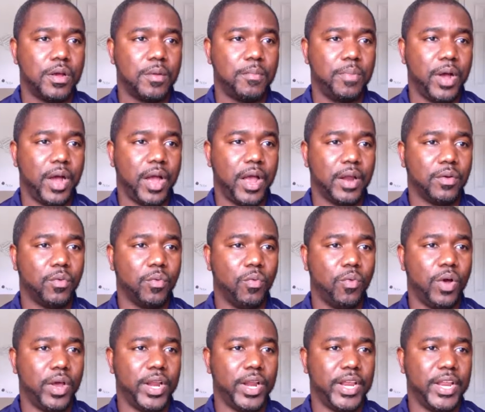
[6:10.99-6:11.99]
but
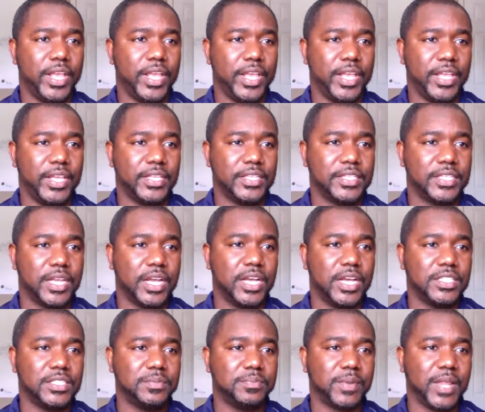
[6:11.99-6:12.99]
what it is,
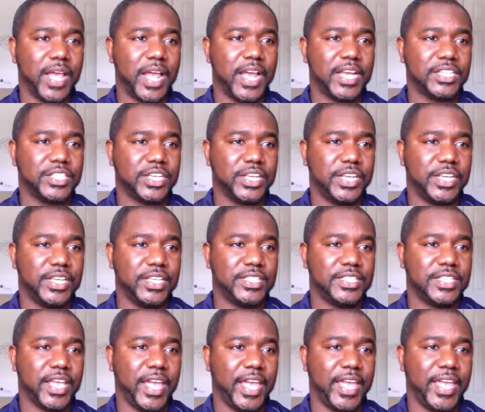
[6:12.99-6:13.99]
Unsplash
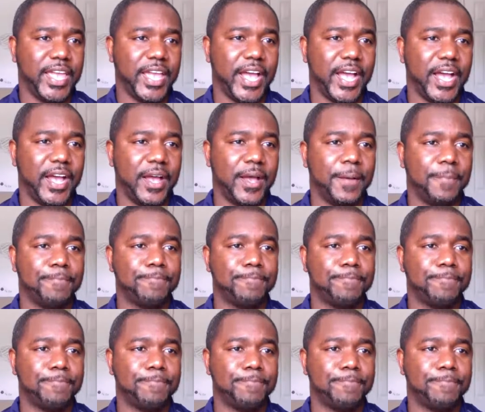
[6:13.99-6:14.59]
is a